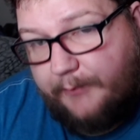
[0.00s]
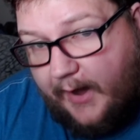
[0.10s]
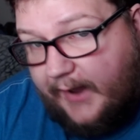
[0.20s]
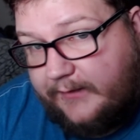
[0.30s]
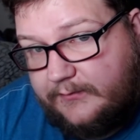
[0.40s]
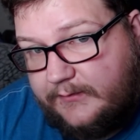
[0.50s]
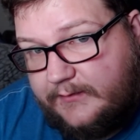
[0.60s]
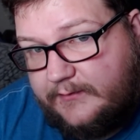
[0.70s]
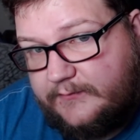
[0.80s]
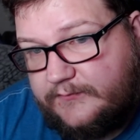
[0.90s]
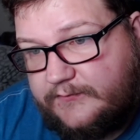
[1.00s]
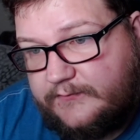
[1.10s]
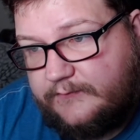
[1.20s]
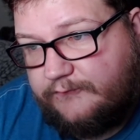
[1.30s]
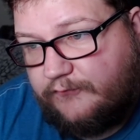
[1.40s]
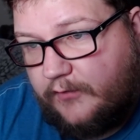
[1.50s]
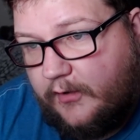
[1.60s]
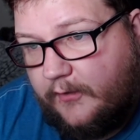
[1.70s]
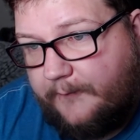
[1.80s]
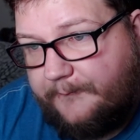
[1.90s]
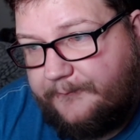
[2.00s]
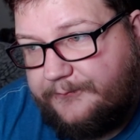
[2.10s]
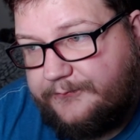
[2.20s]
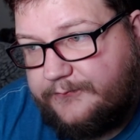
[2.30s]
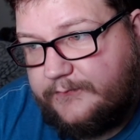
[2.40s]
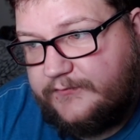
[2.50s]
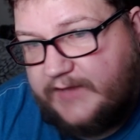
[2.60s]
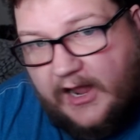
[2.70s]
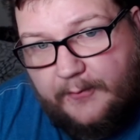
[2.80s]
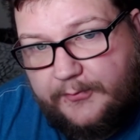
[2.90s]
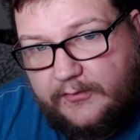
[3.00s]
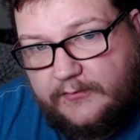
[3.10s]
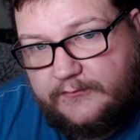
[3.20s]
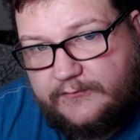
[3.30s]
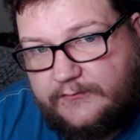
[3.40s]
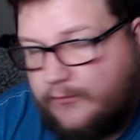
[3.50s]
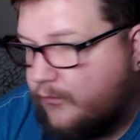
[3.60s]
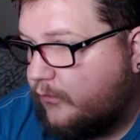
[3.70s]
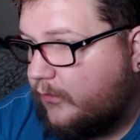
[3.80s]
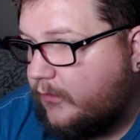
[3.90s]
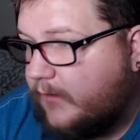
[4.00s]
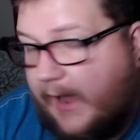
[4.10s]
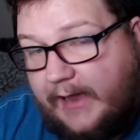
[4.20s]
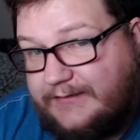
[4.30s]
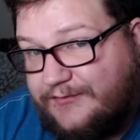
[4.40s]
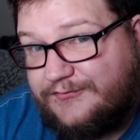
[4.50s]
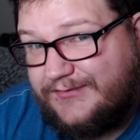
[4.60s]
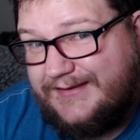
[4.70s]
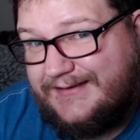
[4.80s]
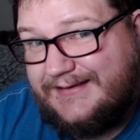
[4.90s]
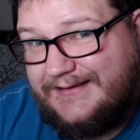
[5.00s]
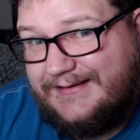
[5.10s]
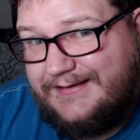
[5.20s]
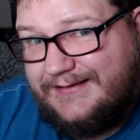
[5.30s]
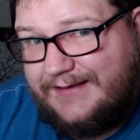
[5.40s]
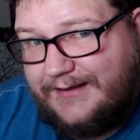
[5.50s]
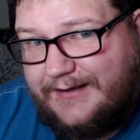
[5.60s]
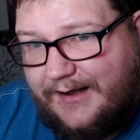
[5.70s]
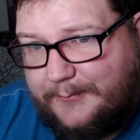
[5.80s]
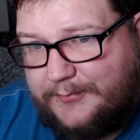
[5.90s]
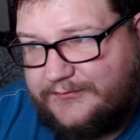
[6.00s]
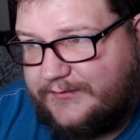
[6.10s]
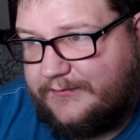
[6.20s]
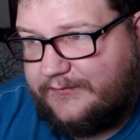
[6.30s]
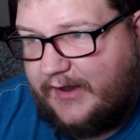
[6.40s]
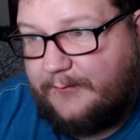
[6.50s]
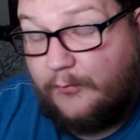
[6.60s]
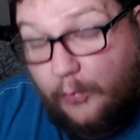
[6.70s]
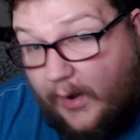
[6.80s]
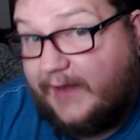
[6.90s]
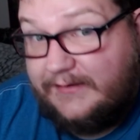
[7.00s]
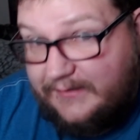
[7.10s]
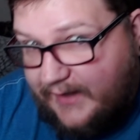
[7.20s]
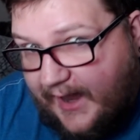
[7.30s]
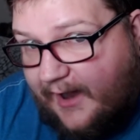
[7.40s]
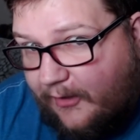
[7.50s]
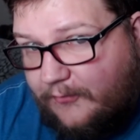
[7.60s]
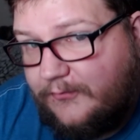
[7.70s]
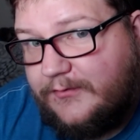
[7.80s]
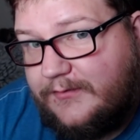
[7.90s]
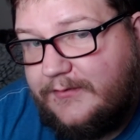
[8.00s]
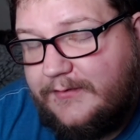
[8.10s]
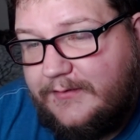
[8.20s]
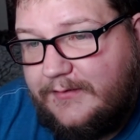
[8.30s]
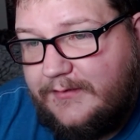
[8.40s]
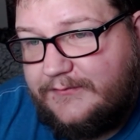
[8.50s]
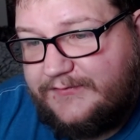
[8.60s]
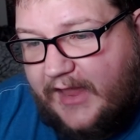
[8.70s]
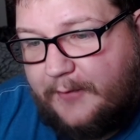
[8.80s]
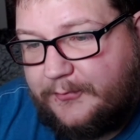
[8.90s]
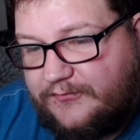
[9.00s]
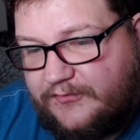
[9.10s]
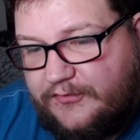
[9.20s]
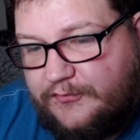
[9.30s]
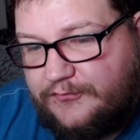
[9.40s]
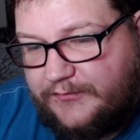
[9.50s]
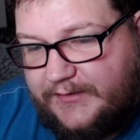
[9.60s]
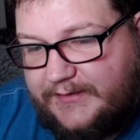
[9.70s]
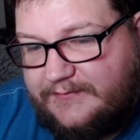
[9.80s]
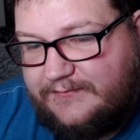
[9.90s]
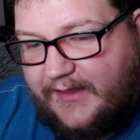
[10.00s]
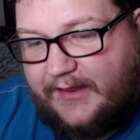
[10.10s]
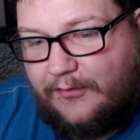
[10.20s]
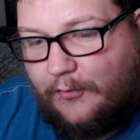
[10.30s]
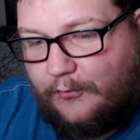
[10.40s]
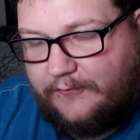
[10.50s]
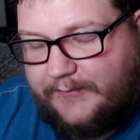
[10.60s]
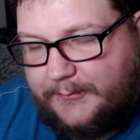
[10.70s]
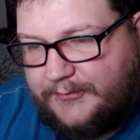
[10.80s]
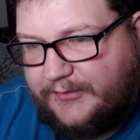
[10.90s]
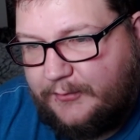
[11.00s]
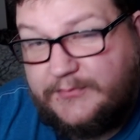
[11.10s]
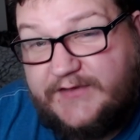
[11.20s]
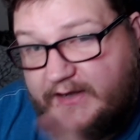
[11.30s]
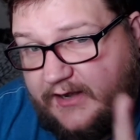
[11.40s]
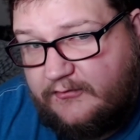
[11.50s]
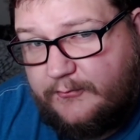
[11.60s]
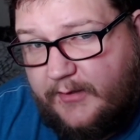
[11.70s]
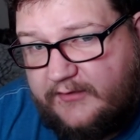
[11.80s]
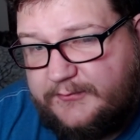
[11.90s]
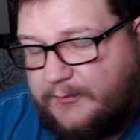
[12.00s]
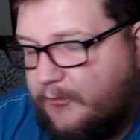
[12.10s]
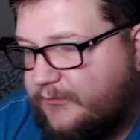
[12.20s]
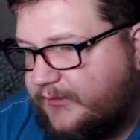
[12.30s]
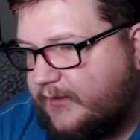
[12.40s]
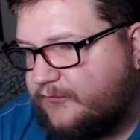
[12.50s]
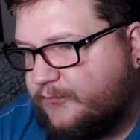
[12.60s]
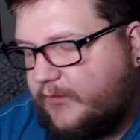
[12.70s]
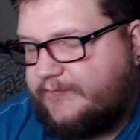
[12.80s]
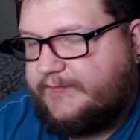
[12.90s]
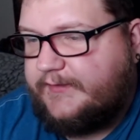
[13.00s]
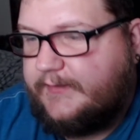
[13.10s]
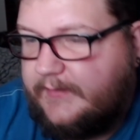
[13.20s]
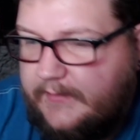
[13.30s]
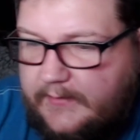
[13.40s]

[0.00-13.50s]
buying these from scalpers or I usually 99% of the time right now scalpers are usually taking hold of everything. Which that kind of reminds me of one thing. I was watching